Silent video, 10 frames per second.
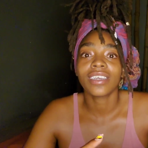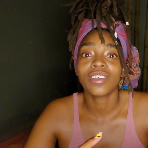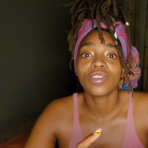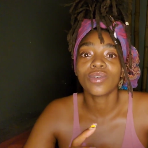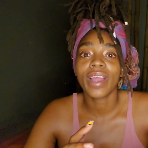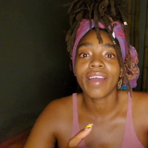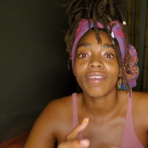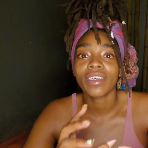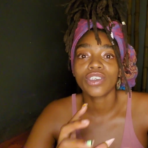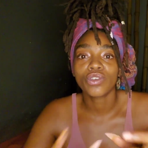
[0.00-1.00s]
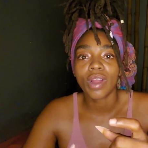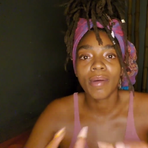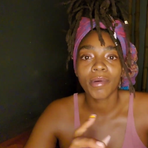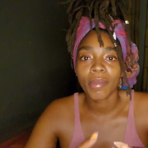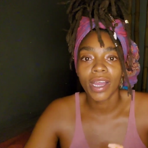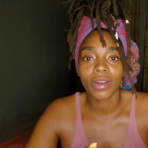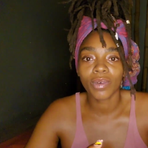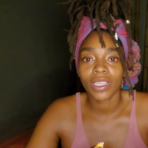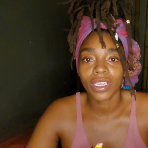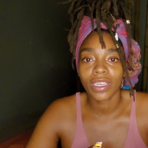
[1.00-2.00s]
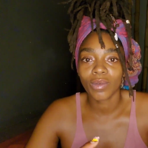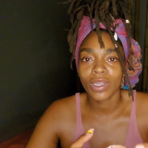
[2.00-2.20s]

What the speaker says: is through having a trauma bond with it.